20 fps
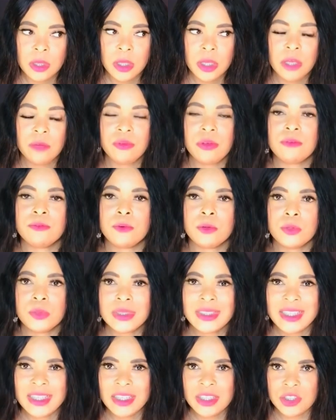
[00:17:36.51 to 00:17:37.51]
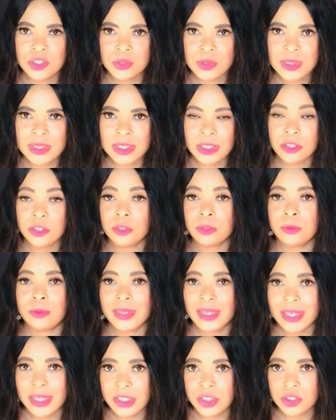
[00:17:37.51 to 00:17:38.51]
if you're avoiding issues in your
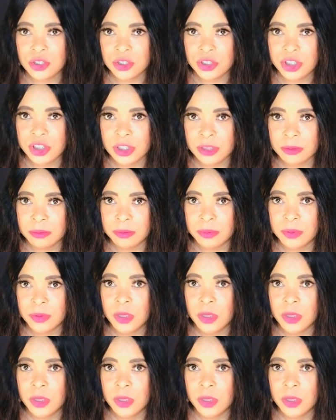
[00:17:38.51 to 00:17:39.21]
relationship,